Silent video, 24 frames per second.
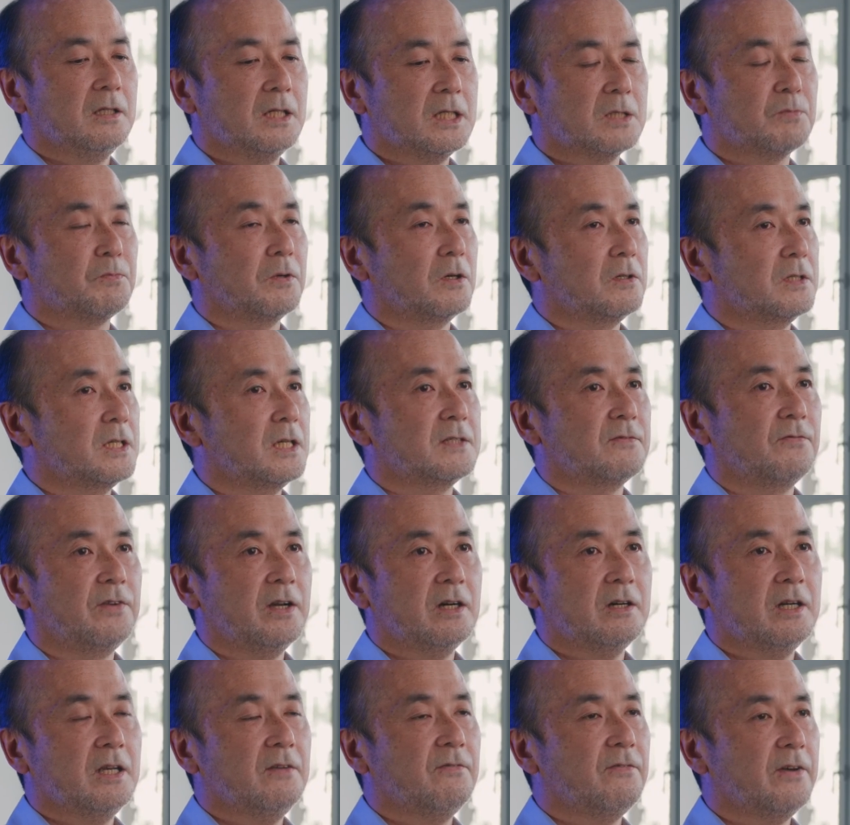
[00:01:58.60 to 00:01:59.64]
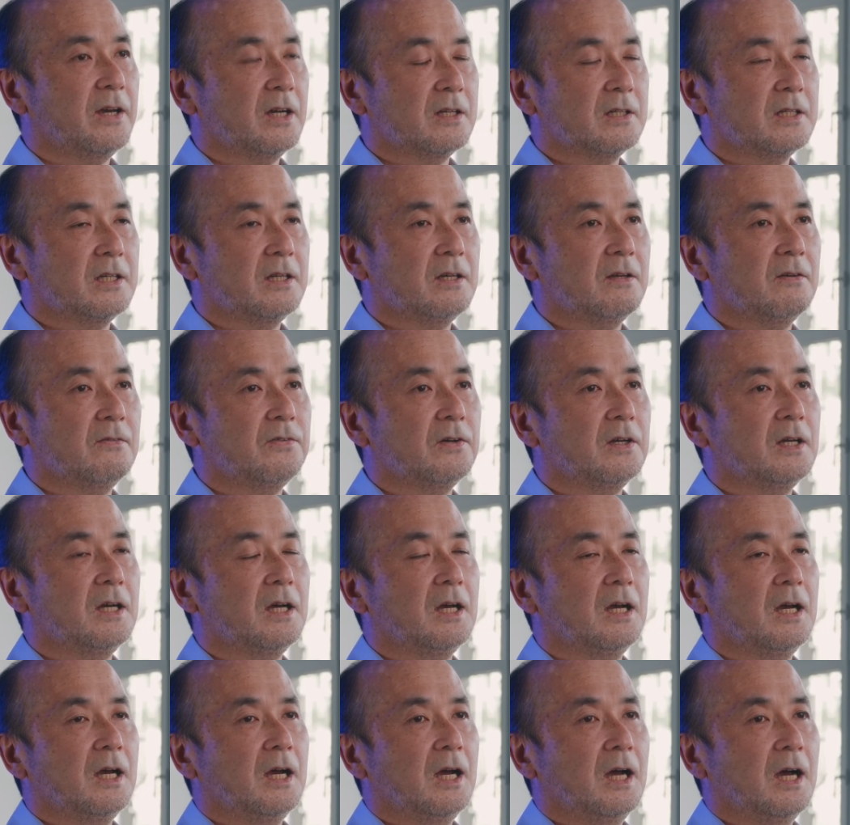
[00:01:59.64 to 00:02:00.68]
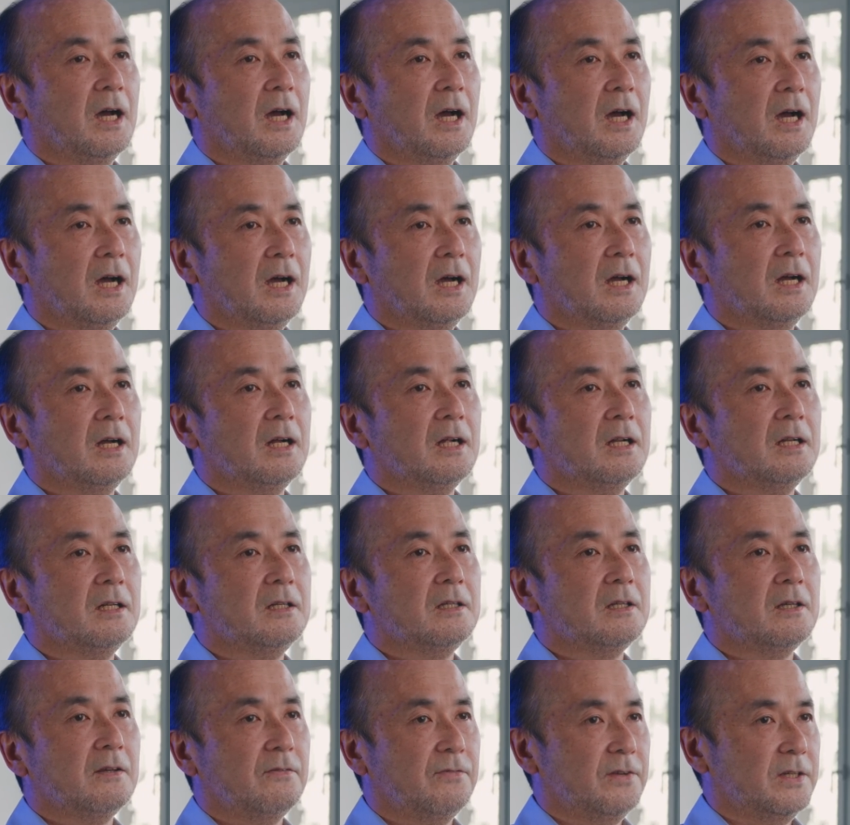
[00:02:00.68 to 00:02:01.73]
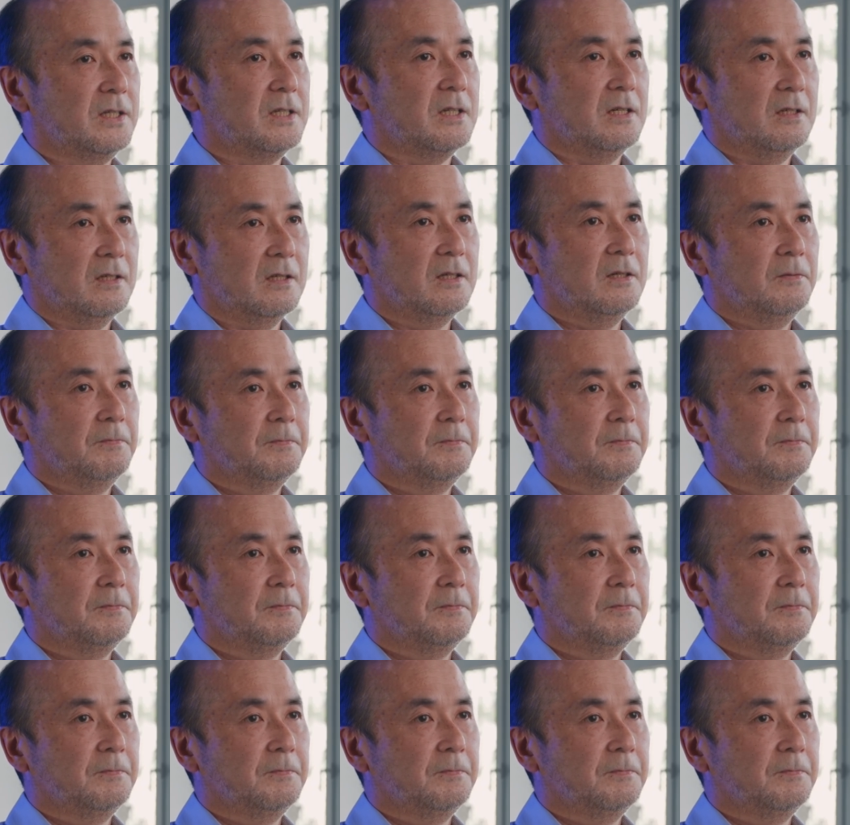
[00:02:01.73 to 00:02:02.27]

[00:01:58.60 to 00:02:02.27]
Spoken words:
this process very effective and efficient.